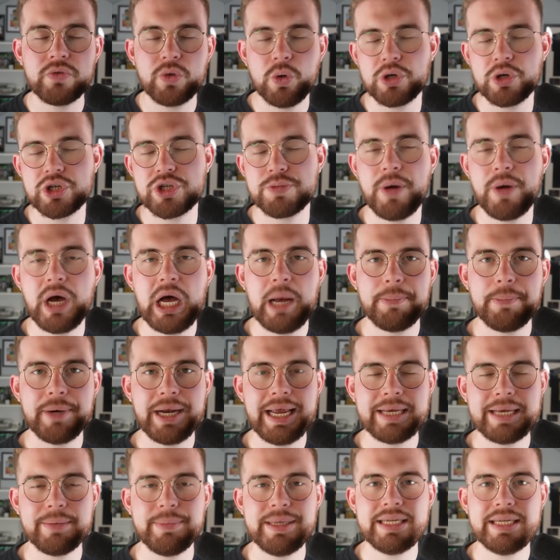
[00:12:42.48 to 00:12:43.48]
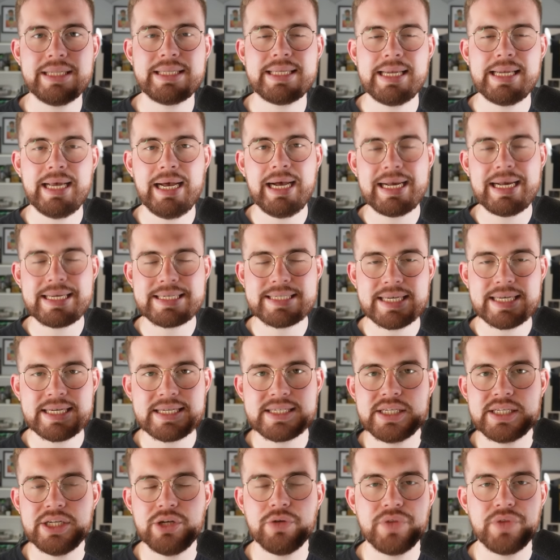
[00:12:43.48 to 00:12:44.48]
course, Sparta Prague made it to the last
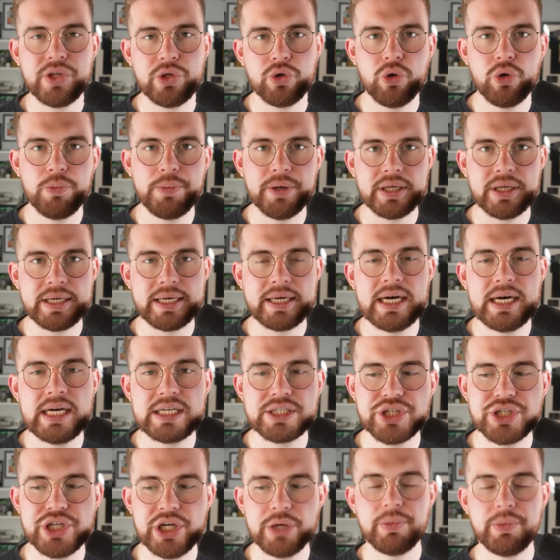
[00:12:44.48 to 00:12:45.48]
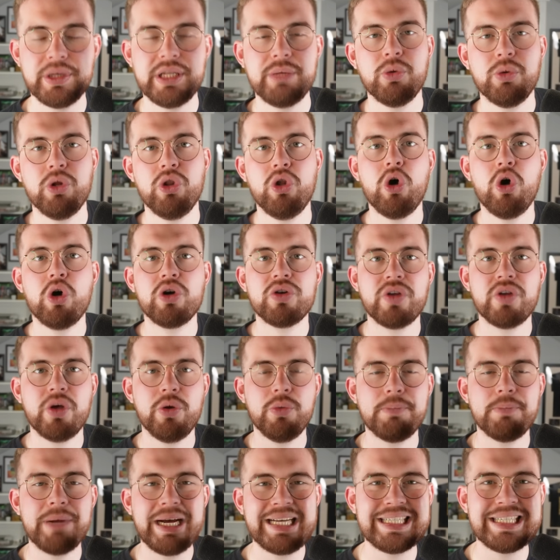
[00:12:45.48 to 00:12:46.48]
16 of the Europa League last year, where they were knocked
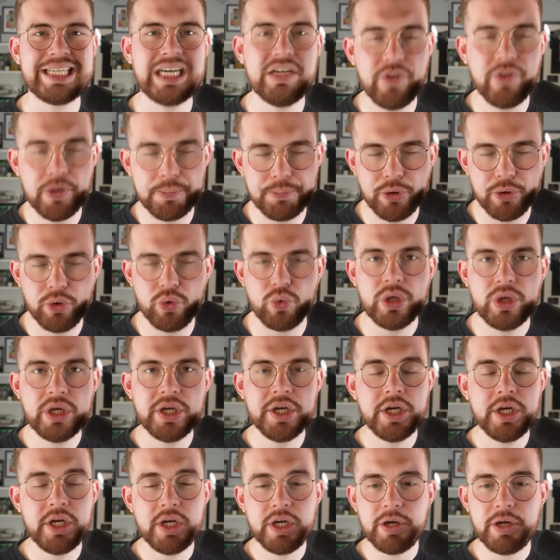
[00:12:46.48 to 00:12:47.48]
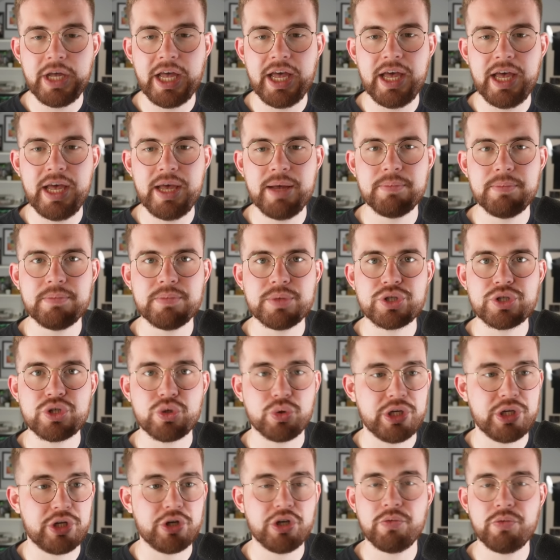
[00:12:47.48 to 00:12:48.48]
out by Liverpool.
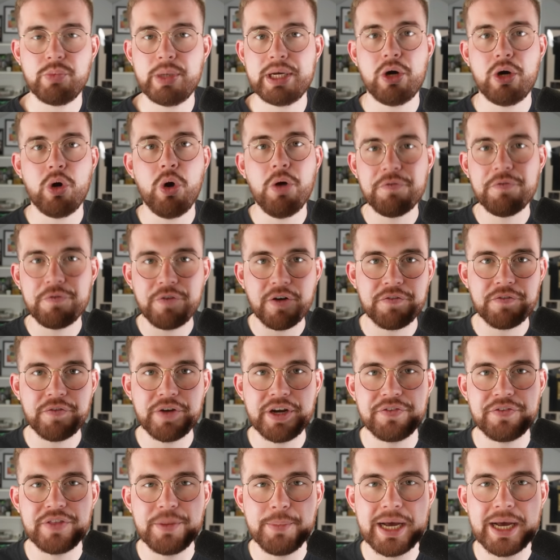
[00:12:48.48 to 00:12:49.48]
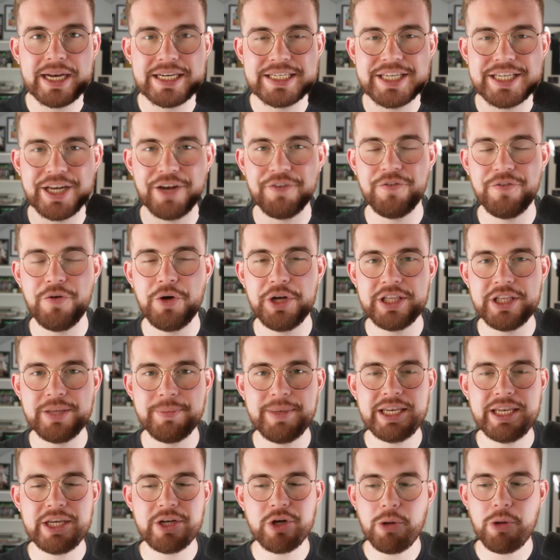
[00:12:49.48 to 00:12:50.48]
So they could have went a lot further if they managed to avoid them
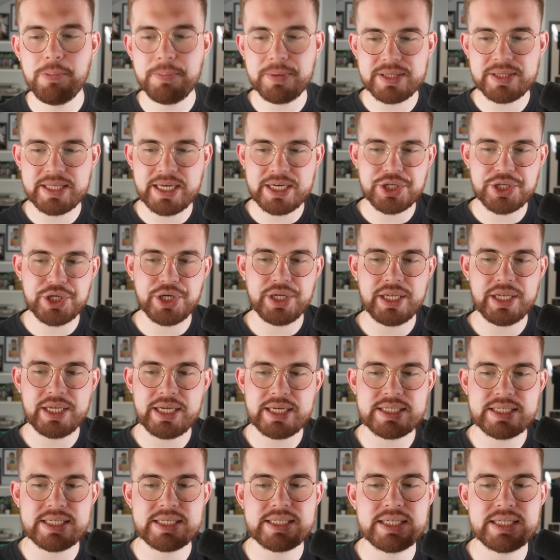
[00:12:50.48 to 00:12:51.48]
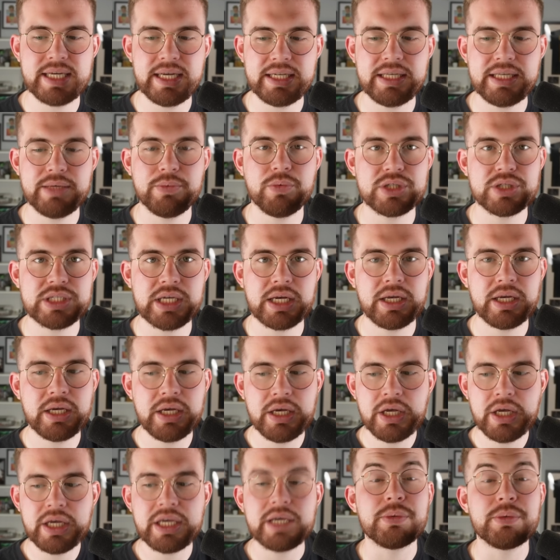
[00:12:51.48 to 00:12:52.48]
in the competition. And as I said, he was a
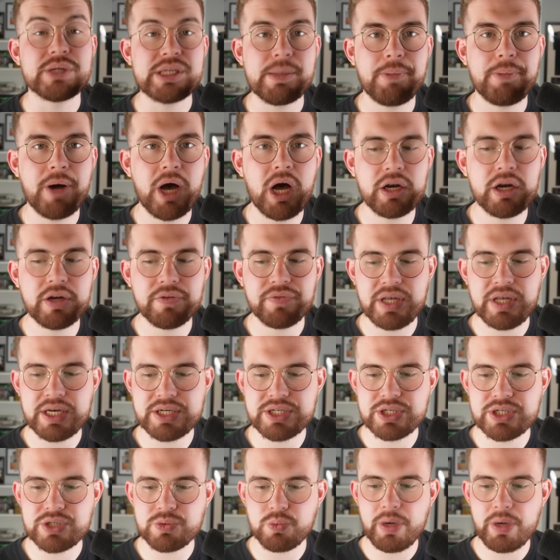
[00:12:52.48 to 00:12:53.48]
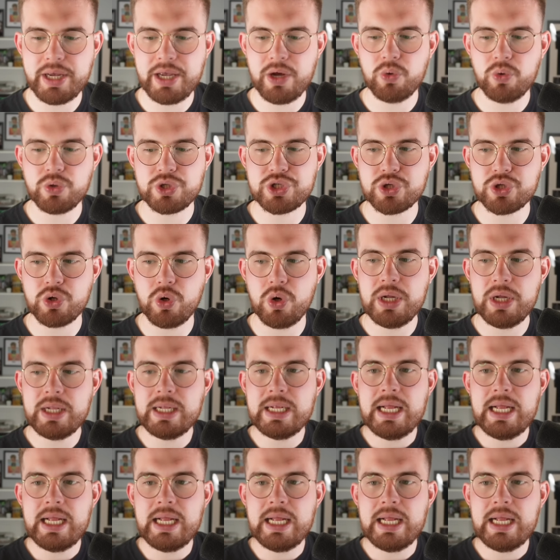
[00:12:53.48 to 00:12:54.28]
part of this as well. So